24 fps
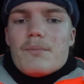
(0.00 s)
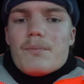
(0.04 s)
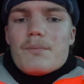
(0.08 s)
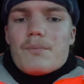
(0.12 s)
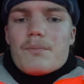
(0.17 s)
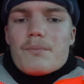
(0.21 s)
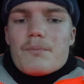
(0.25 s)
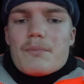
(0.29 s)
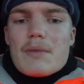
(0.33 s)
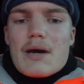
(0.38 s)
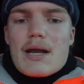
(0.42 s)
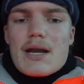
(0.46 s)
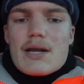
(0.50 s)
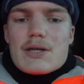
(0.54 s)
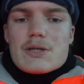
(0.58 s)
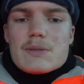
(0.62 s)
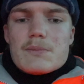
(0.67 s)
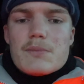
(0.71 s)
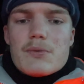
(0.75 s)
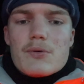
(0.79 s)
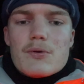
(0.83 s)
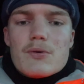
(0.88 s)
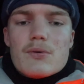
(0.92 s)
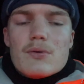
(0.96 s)

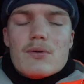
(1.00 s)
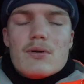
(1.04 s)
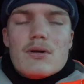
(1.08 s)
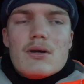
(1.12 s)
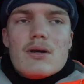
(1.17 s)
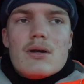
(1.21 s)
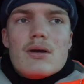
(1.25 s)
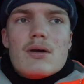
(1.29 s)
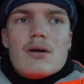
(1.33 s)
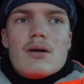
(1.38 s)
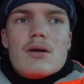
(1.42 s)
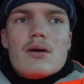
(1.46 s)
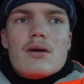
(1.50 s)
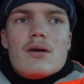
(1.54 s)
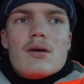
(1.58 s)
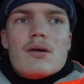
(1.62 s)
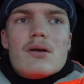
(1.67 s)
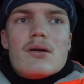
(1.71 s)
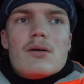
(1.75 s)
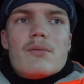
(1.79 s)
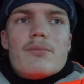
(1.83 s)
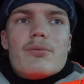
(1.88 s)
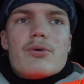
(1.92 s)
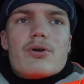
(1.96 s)
manageable,
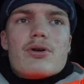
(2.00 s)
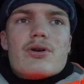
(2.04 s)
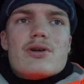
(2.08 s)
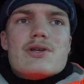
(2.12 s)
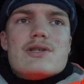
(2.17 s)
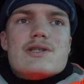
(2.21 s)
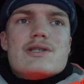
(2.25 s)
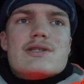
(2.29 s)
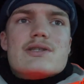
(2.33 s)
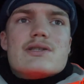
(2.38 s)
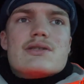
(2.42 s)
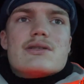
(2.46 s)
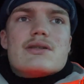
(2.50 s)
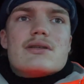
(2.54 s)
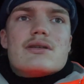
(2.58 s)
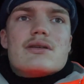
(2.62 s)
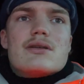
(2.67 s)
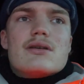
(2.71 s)
because